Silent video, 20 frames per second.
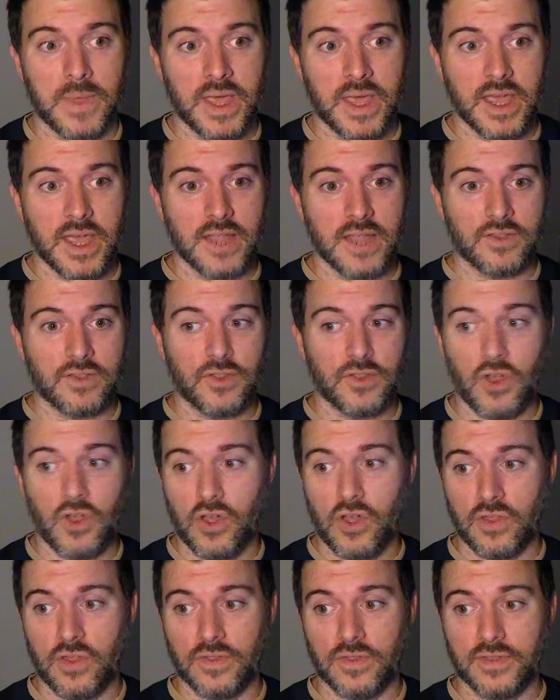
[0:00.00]
it's
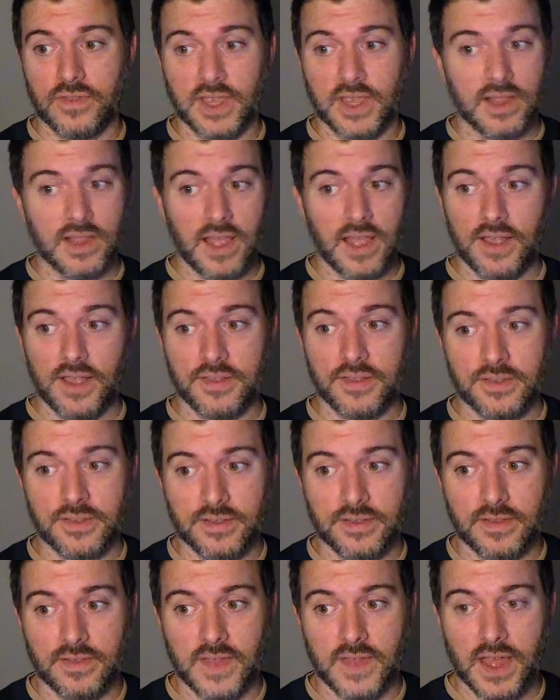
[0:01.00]
not
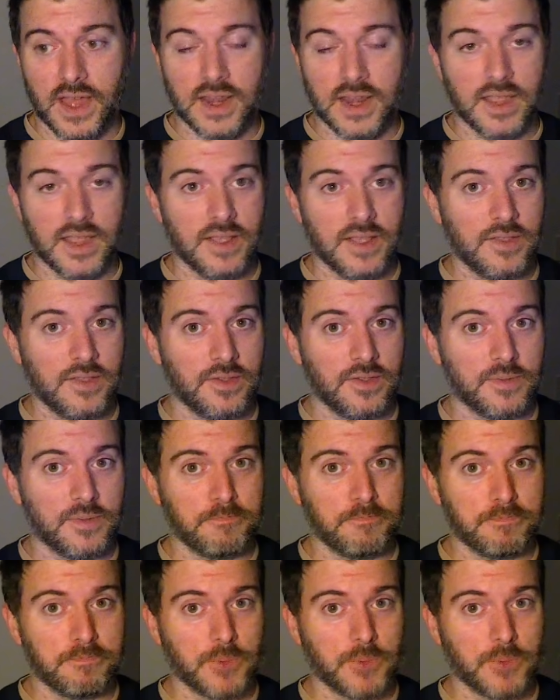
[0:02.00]
TLS that is